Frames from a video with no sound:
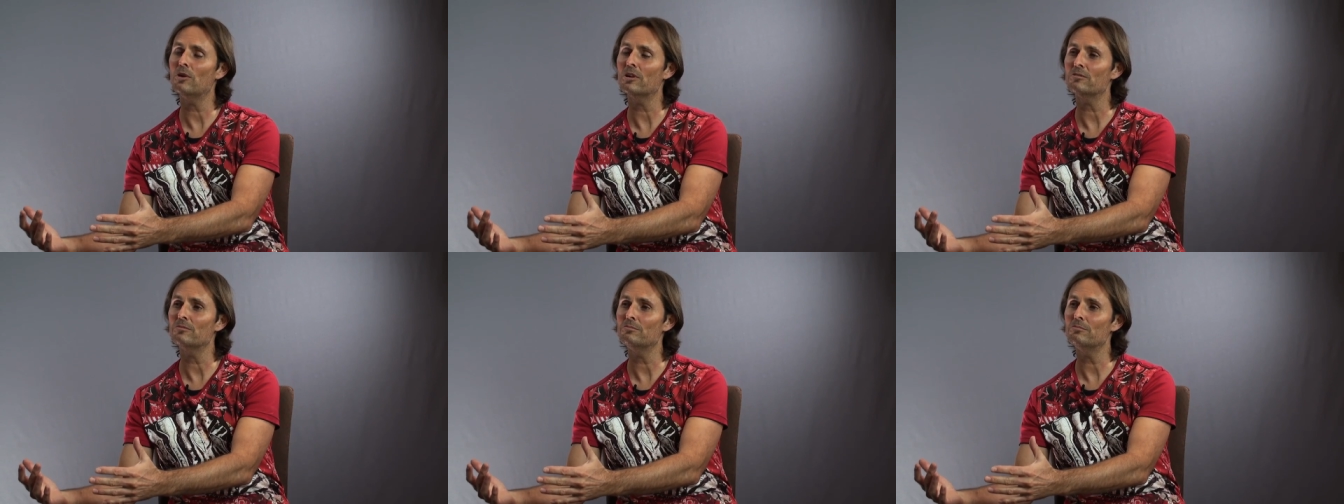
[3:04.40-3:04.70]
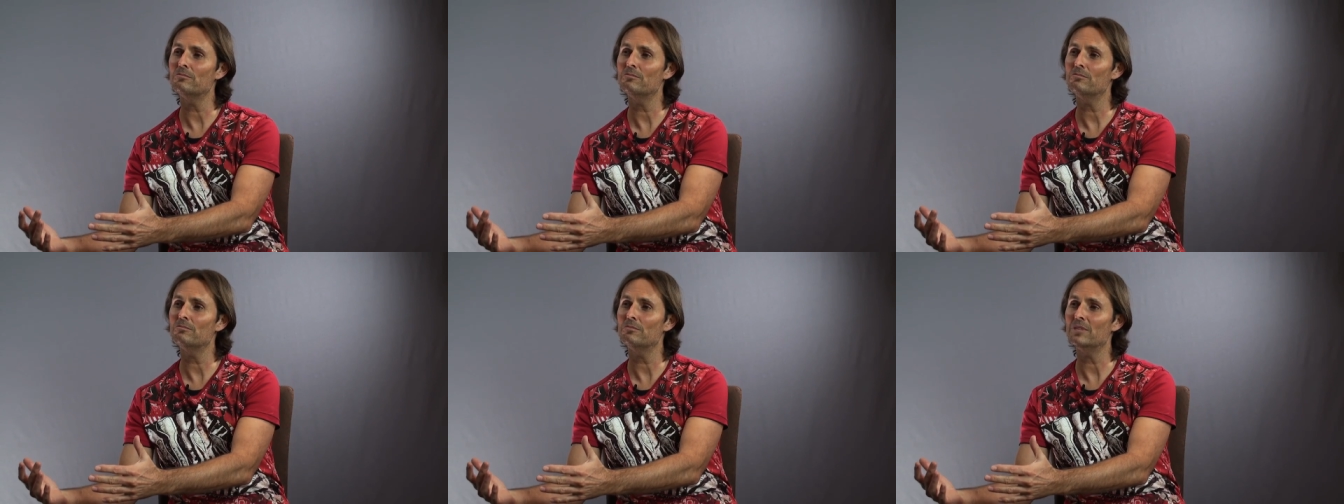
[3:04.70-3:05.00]
want
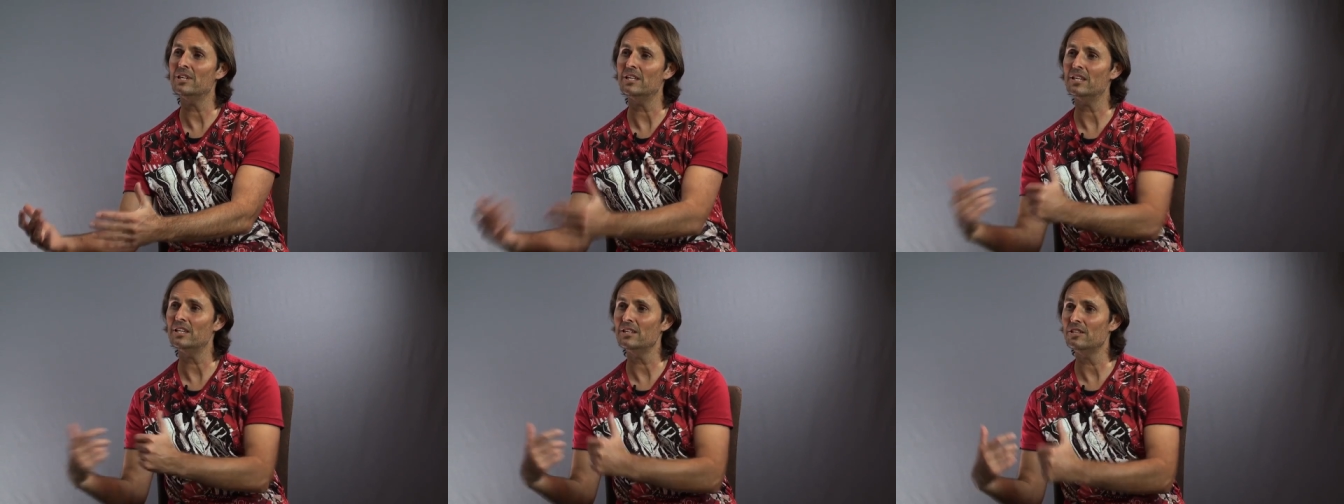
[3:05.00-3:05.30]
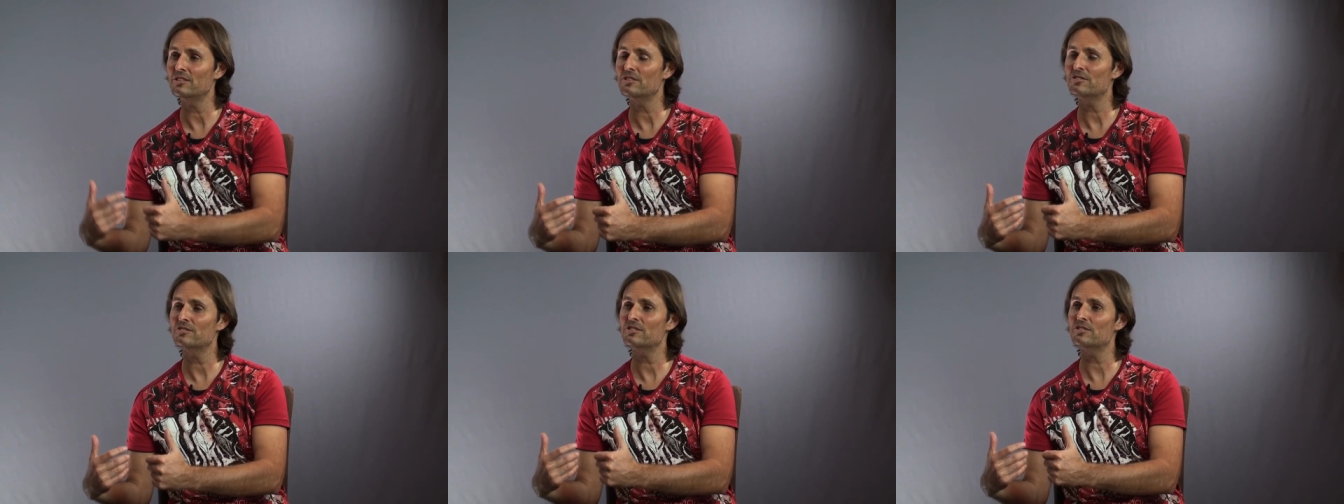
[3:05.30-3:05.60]

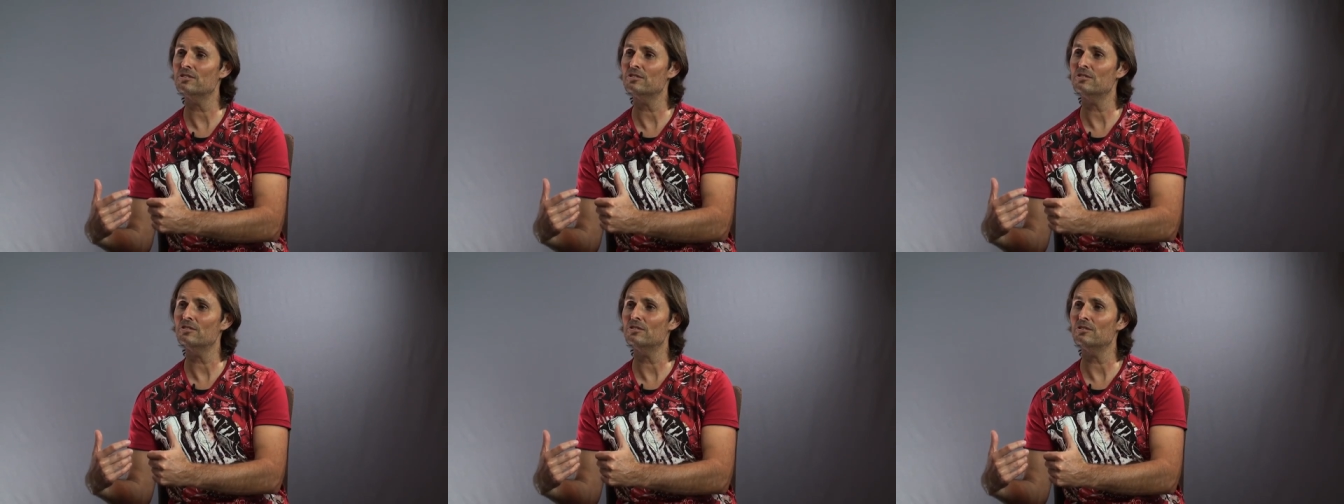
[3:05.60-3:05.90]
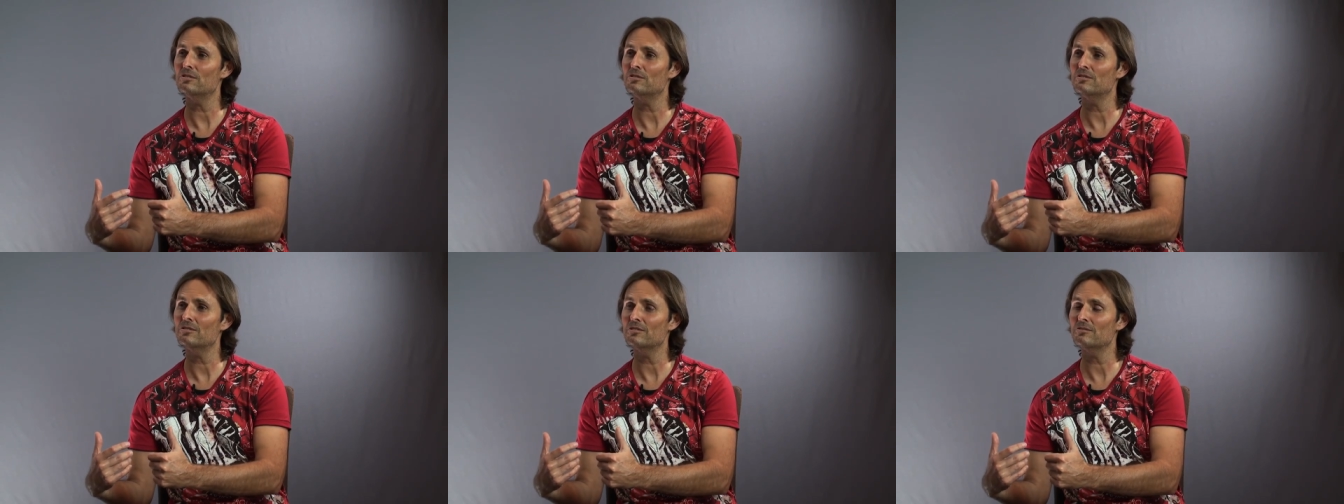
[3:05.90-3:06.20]
me to
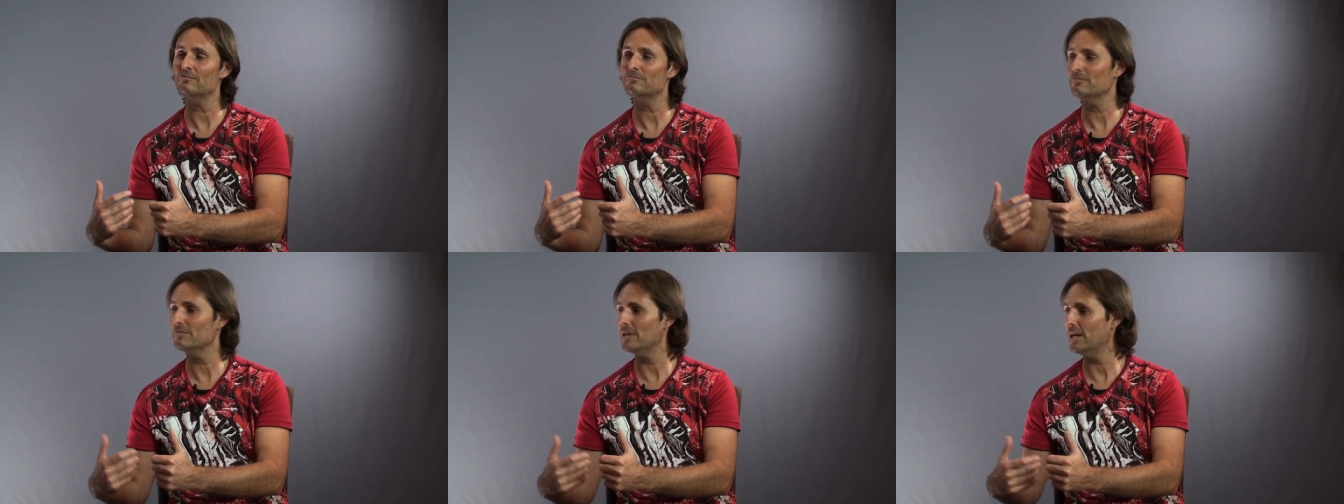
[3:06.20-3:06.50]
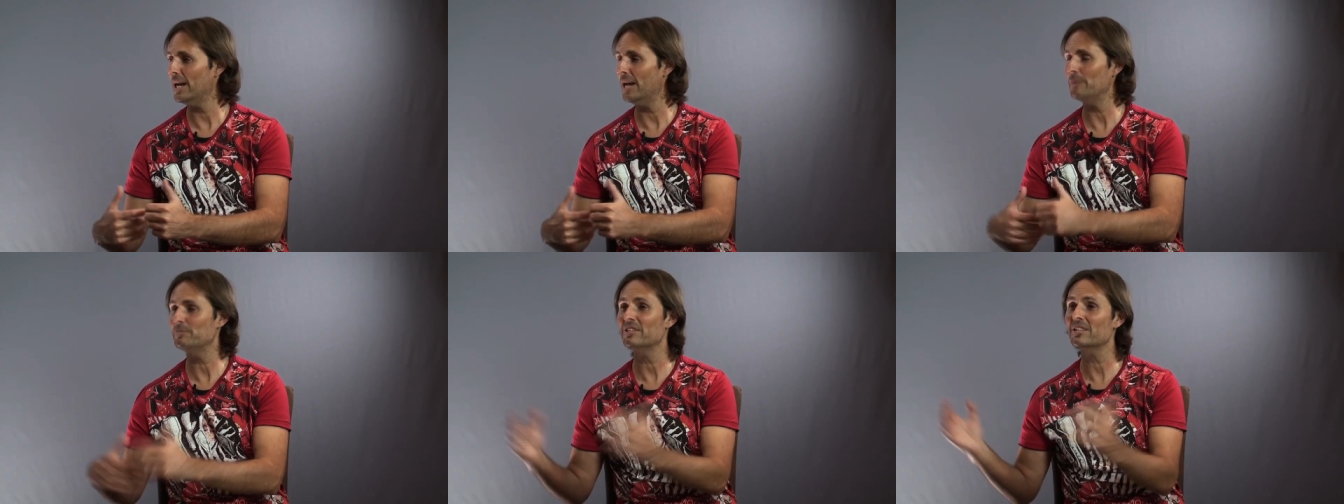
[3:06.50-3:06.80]

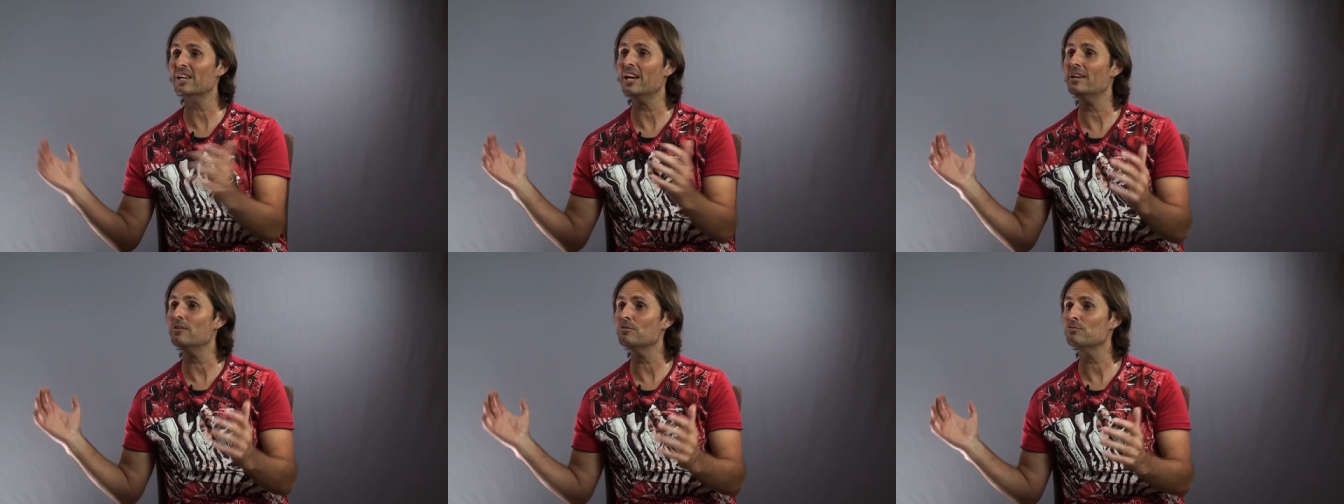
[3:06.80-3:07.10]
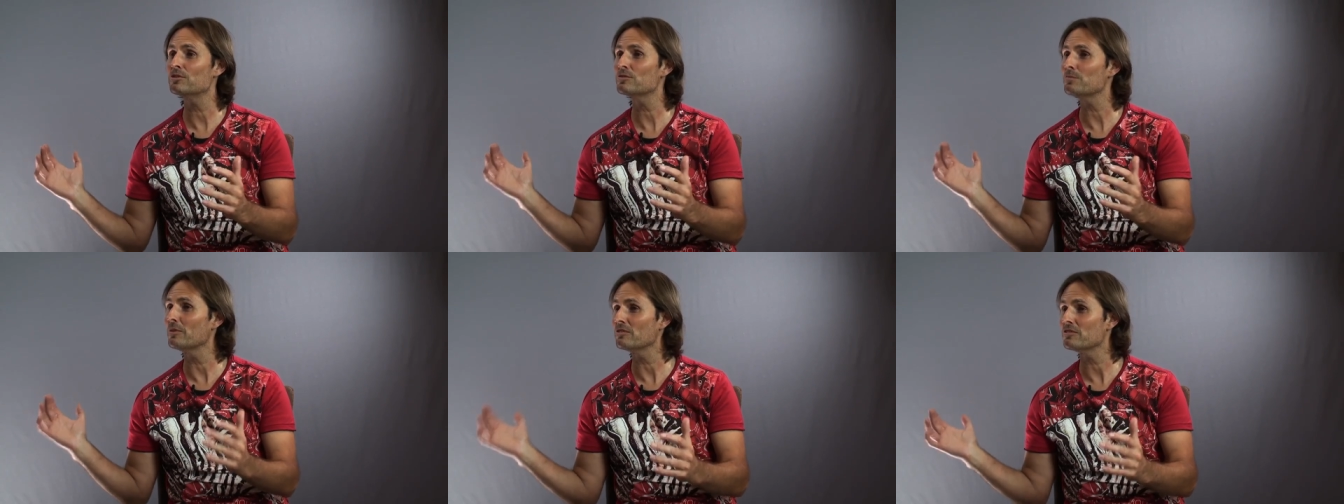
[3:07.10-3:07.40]
abdicate
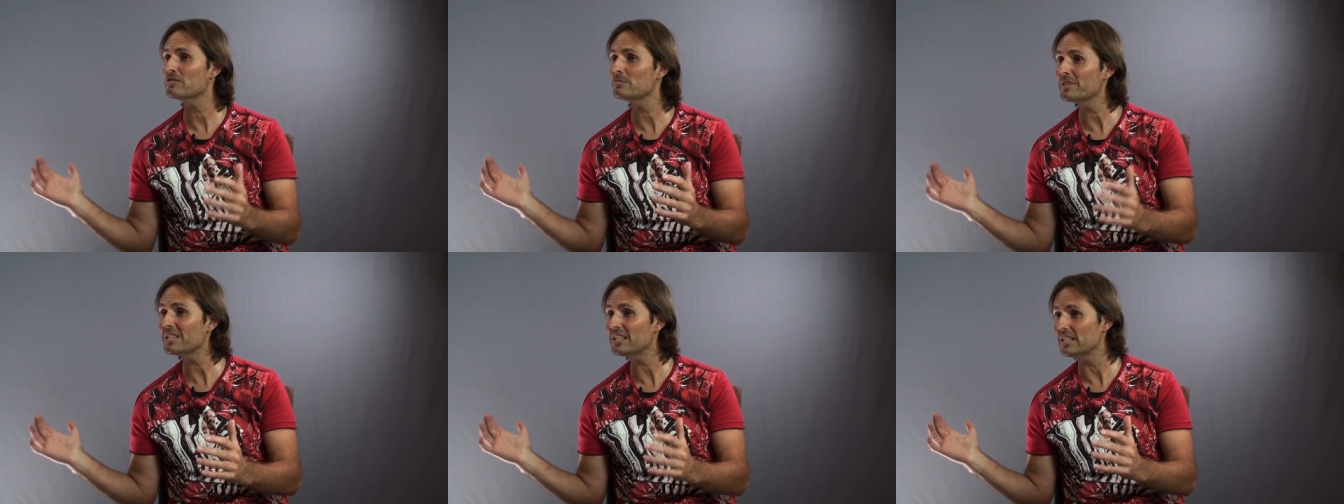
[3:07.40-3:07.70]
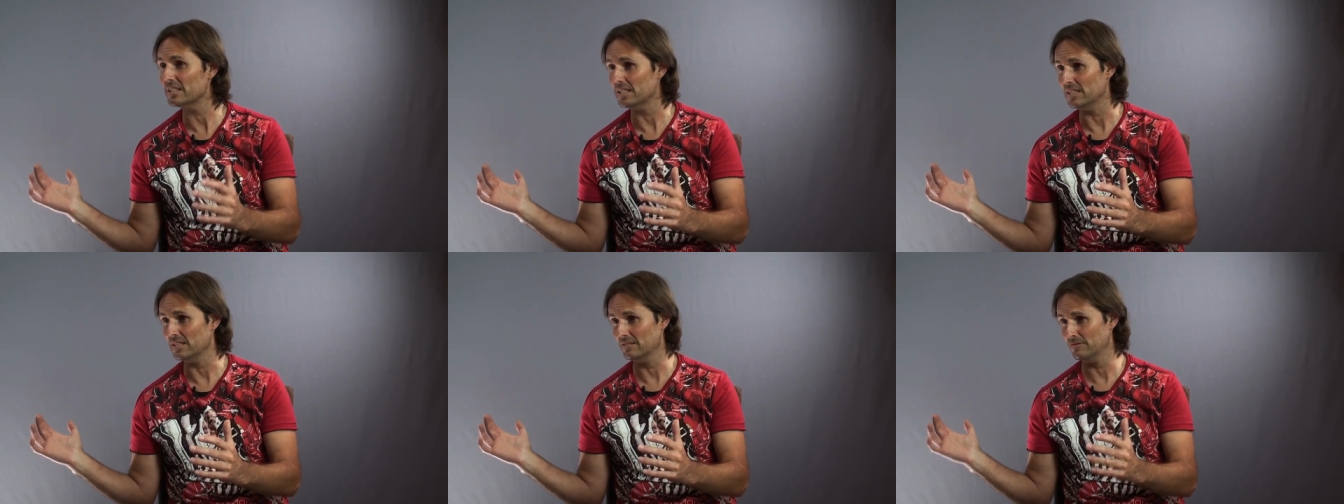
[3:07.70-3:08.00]

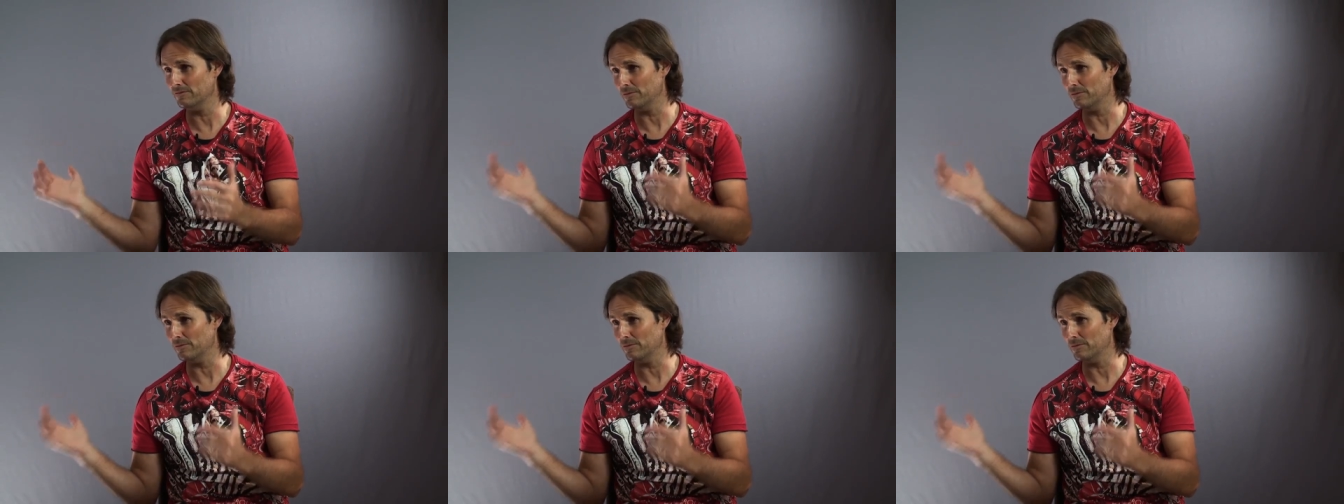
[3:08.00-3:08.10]
responsibility